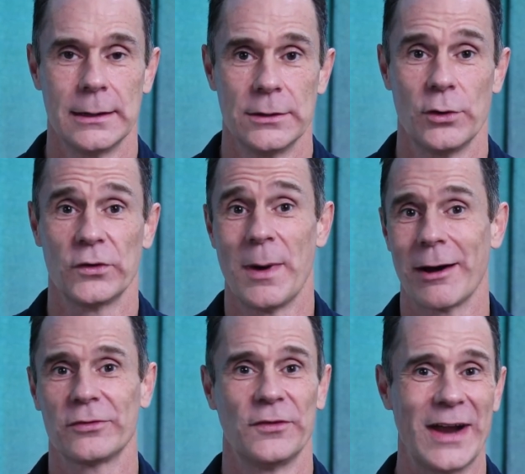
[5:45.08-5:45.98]
Those
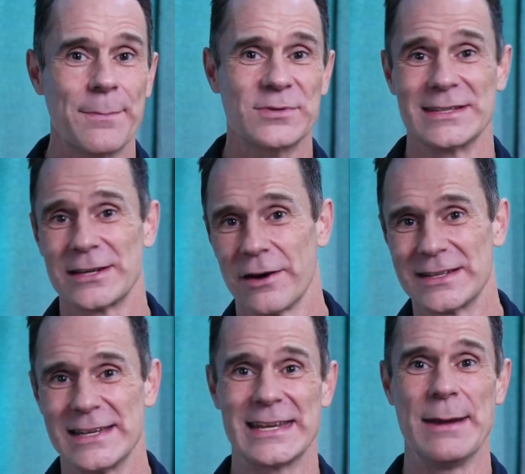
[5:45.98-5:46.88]
Microsoft apps and
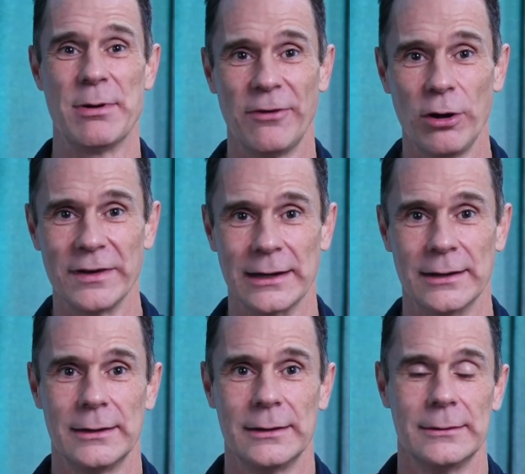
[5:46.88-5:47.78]
services keep evolving.
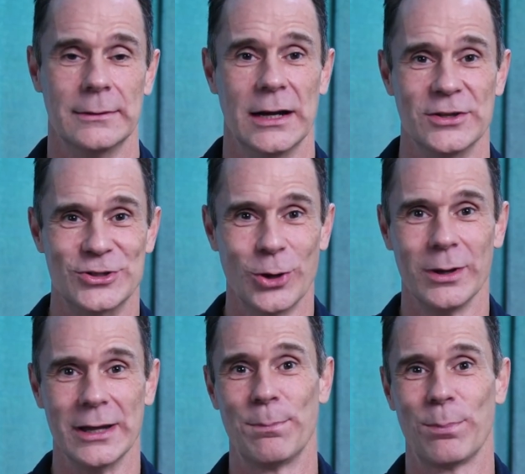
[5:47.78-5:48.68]
And
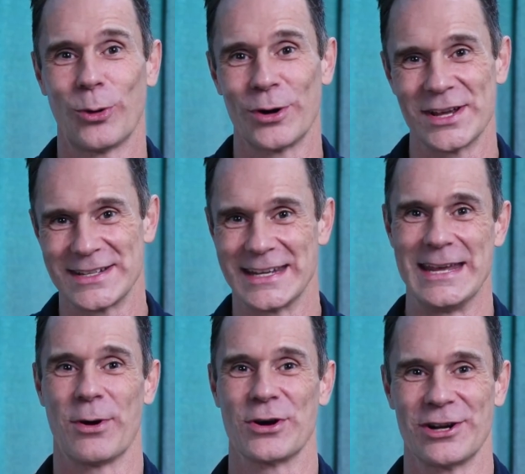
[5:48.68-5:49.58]
Joel implored us to
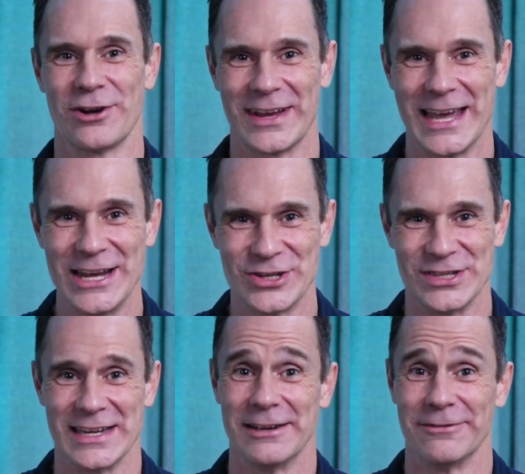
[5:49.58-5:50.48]
keep our
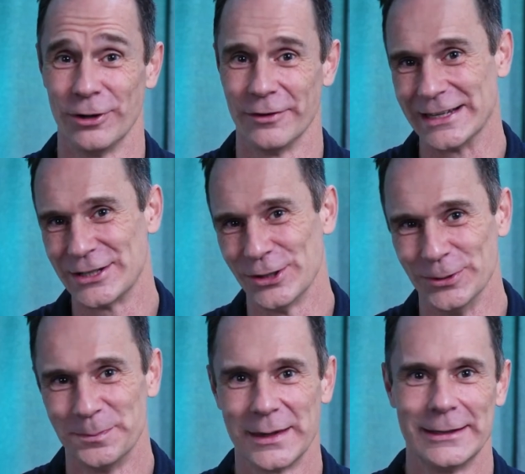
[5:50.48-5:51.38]
certifications evolving
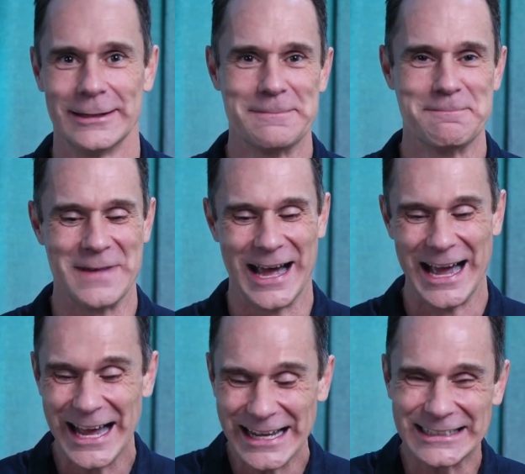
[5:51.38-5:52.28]
too.
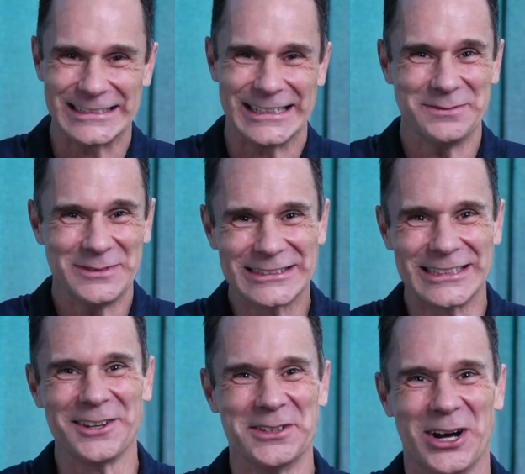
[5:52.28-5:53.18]
And I'm
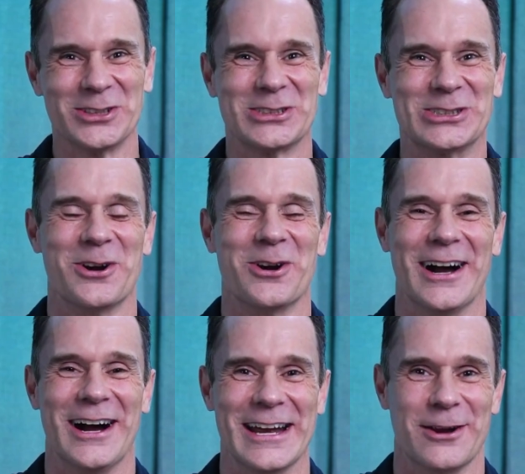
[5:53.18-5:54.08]
still not sure
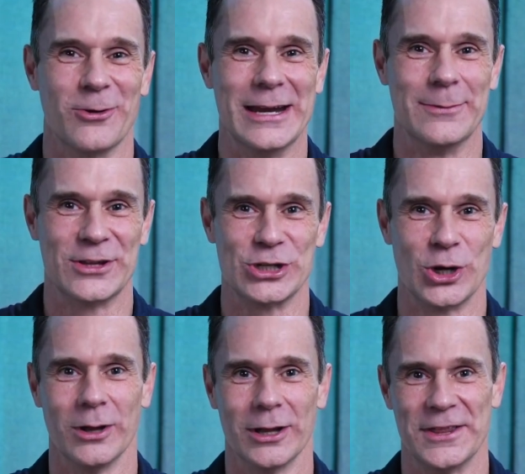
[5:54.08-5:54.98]
I agree with
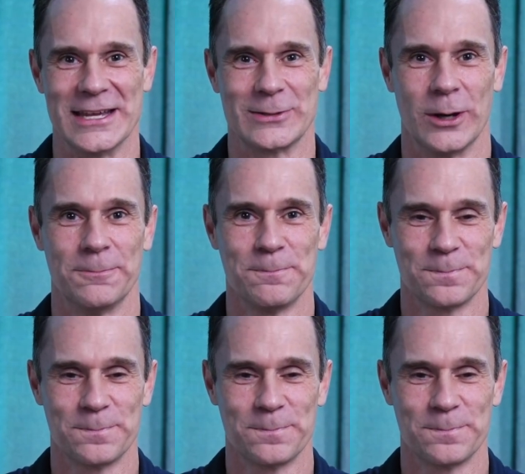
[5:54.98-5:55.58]
Joel on this one.